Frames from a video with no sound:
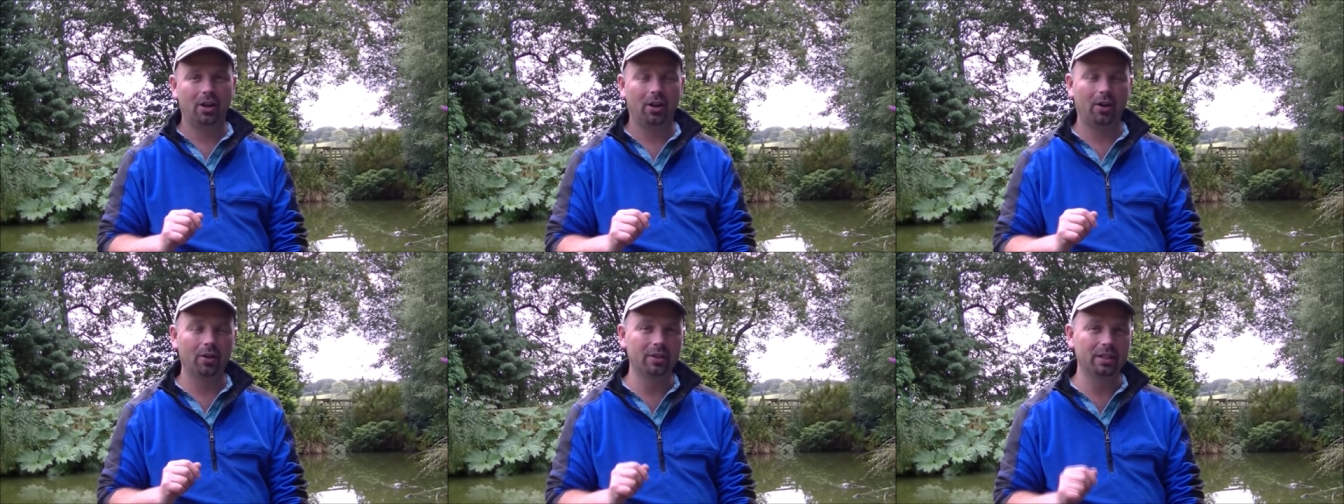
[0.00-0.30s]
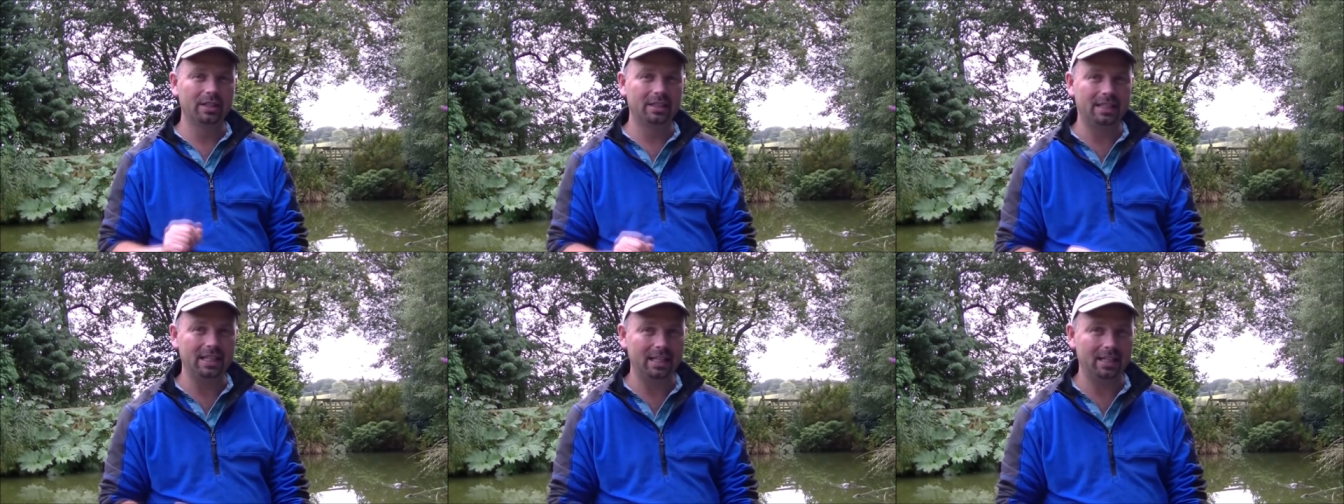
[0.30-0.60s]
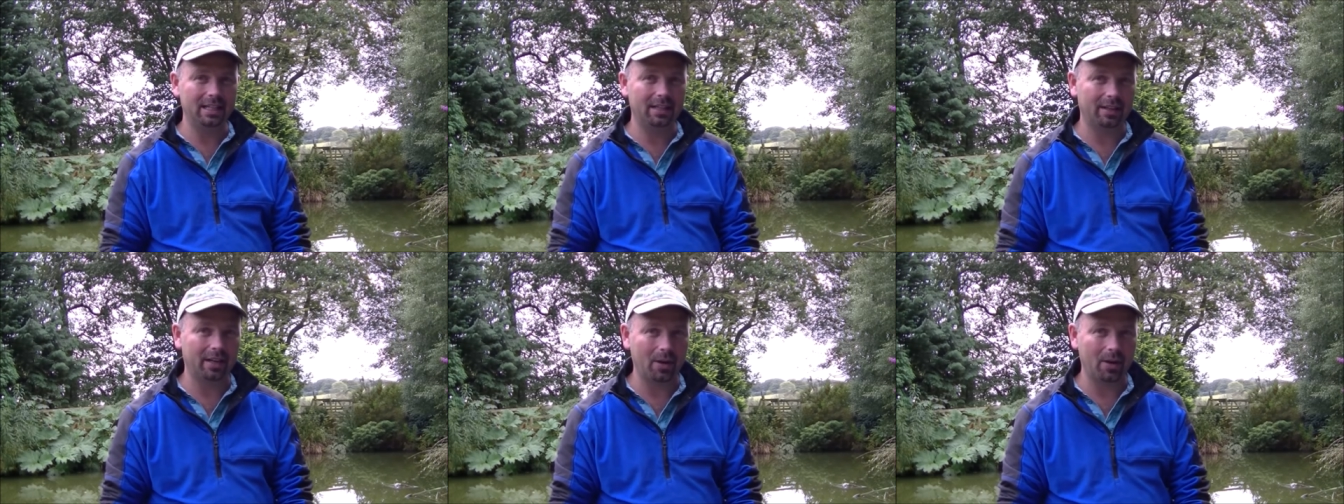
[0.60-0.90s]
on the
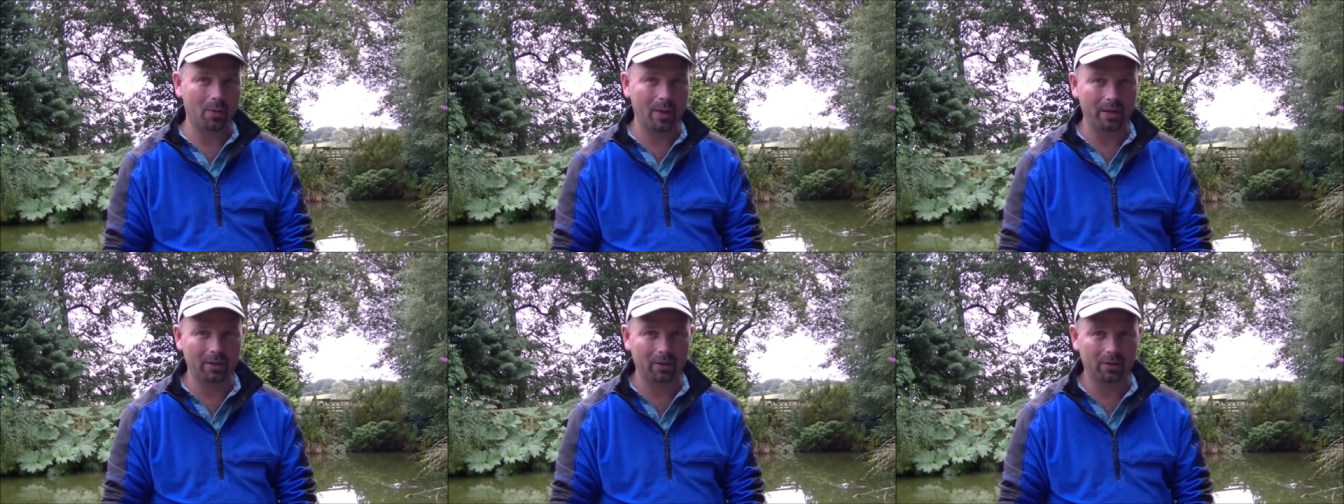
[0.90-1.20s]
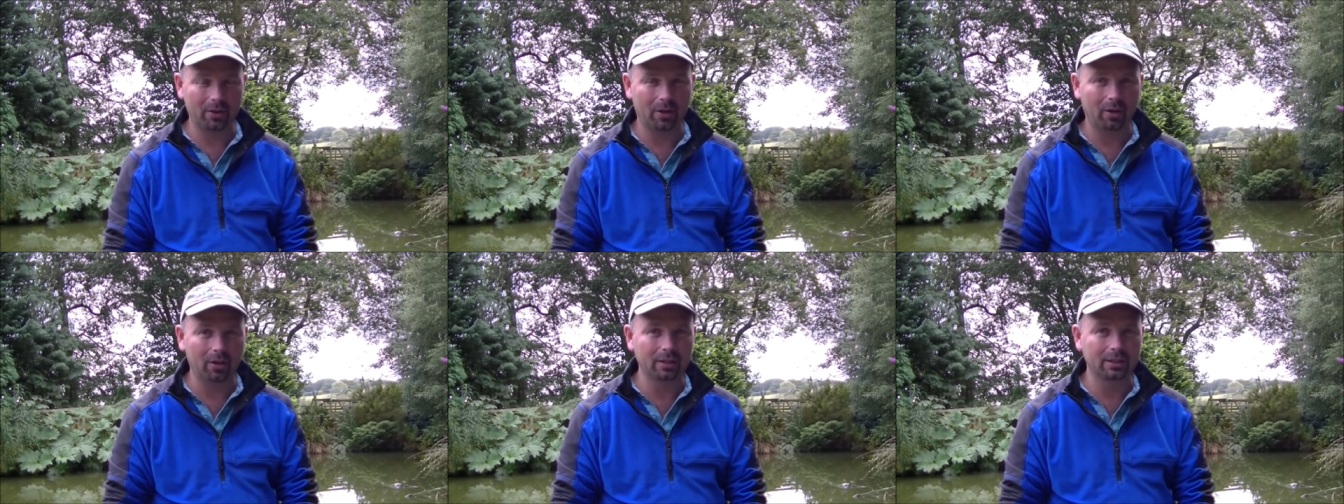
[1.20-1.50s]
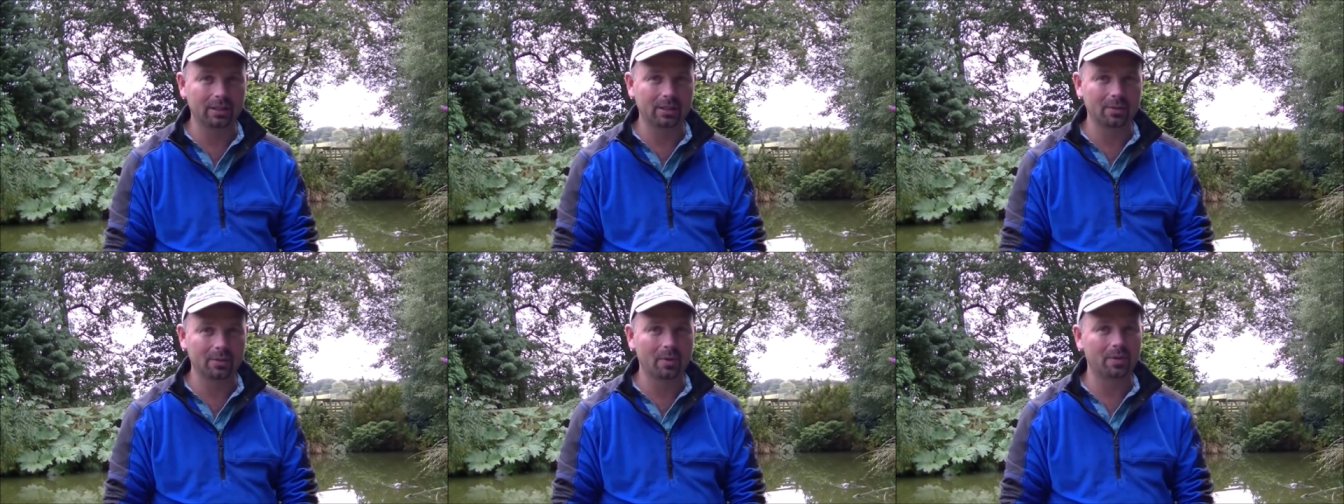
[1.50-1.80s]
day that I went on
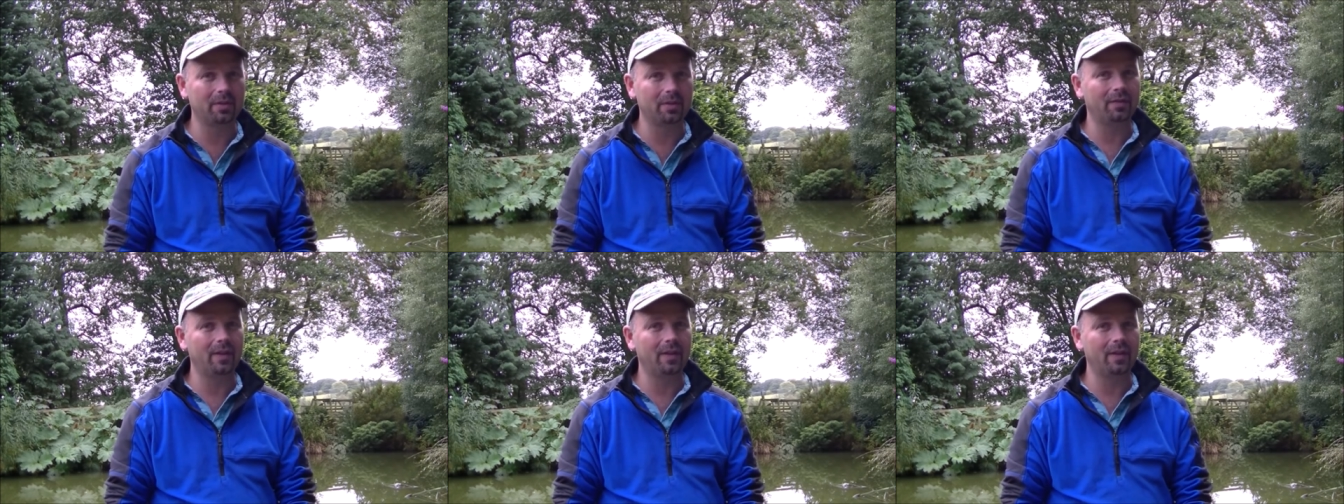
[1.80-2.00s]
holiday with the